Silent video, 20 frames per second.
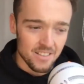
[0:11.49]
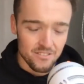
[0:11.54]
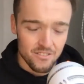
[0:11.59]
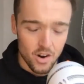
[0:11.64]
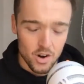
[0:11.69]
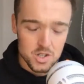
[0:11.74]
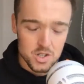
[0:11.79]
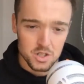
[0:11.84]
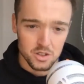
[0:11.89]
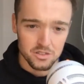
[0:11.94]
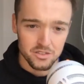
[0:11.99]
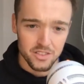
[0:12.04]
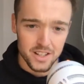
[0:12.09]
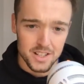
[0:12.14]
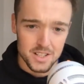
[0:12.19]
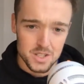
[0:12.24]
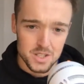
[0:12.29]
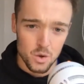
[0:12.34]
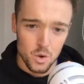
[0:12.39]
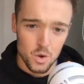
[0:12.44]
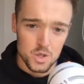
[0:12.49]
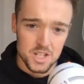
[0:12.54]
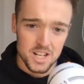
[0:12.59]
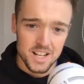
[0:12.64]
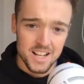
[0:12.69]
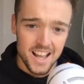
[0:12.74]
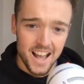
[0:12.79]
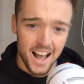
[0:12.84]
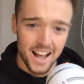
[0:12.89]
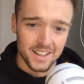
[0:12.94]
functional fitness coach
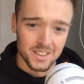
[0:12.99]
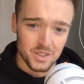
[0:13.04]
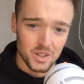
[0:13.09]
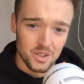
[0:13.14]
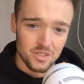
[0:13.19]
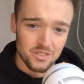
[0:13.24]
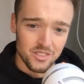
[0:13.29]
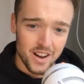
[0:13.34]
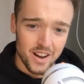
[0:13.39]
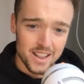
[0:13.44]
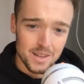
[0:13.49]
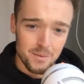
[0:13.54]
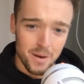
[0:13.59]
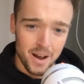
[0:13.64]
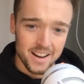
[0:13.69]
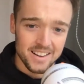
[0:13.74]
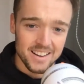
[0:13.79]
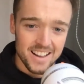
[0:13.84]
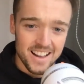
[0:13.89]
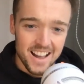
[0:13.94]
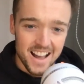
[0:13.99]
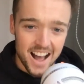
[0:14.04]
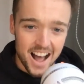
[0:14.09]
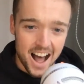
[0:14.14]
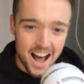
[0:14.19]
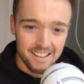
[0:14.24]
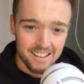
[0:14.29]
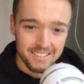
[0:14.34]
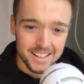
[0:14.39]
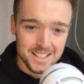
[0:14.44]
and good friend of mine.
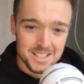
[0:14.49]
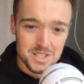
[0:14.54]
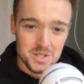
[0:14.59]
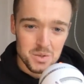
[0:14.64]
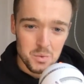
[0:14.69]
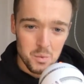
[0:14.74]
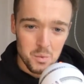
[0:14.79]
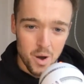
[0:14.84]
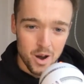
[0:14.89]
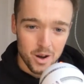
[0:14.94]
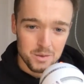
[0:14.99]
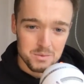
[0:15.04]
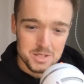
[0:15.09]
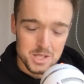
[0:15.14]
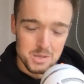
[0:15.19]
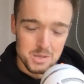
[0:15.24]
Alex, welcome to